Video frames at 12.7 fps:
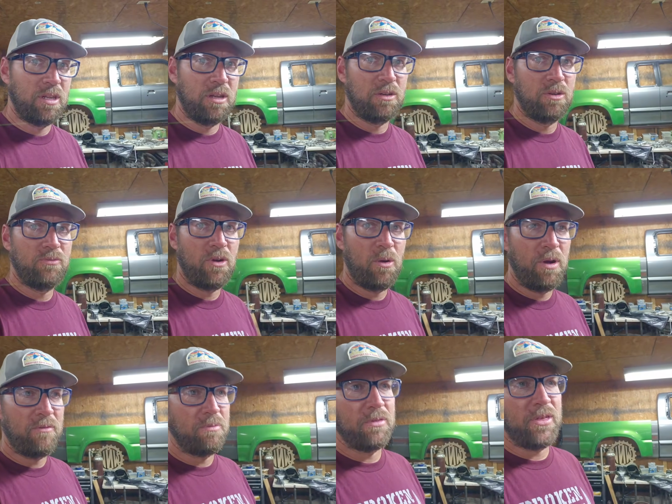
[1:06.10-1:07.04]
getting too far
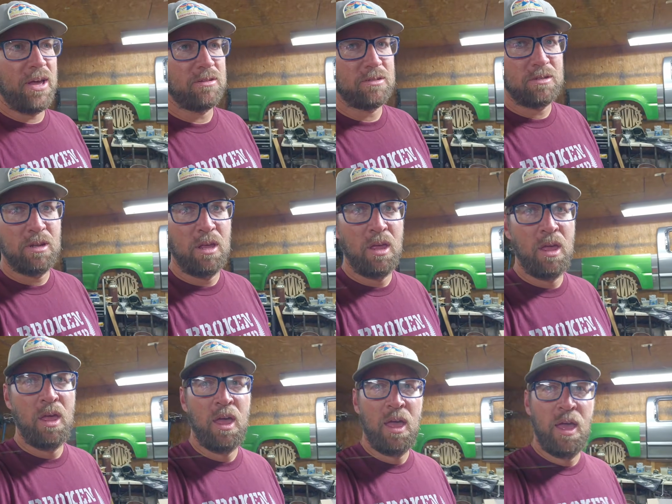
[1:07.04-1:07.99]
away from 1,000.
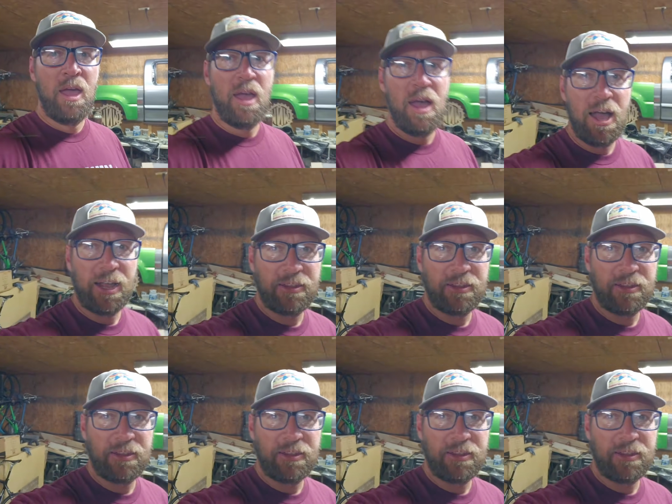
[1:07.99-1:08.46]
I